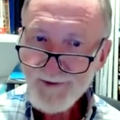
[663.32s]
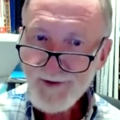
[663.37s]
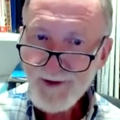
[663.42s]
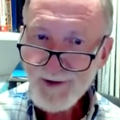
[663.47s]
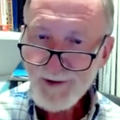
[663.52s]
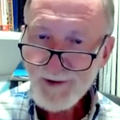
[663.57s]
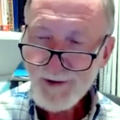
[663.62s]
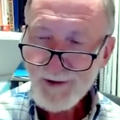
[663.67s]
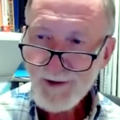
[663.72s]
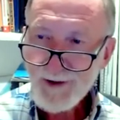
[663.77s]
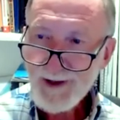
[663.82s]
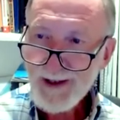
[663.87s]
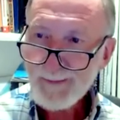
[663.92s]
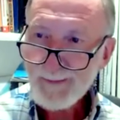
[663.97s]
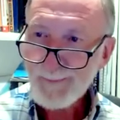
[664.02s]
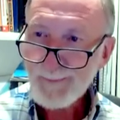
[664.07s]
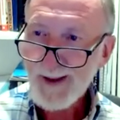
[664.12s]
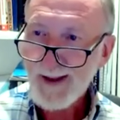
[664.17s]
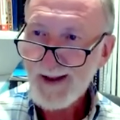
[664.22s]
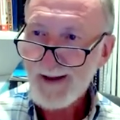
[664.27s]
the
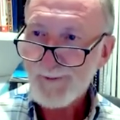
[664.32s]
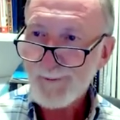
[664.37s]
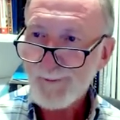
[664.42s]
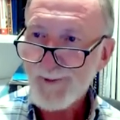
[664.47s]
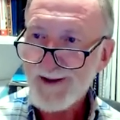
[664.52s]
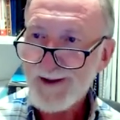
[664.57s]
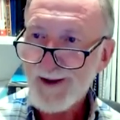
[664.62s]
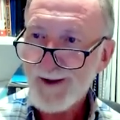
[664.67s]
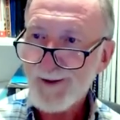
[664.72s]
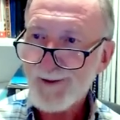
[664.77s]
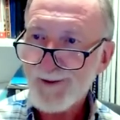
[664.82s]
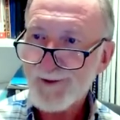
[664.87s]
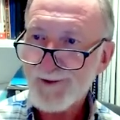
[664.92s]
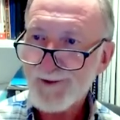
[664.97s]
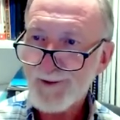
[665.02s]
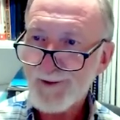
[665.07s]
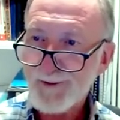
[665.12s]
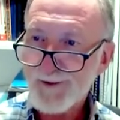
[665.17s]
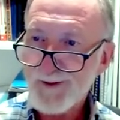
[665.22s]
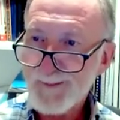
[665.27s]
learning pattern we go
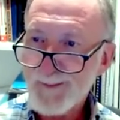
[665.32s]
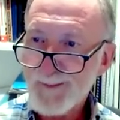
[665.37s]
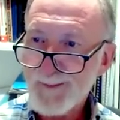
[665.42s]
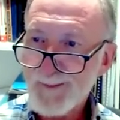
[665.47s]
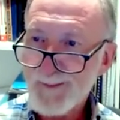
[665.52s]
through. The more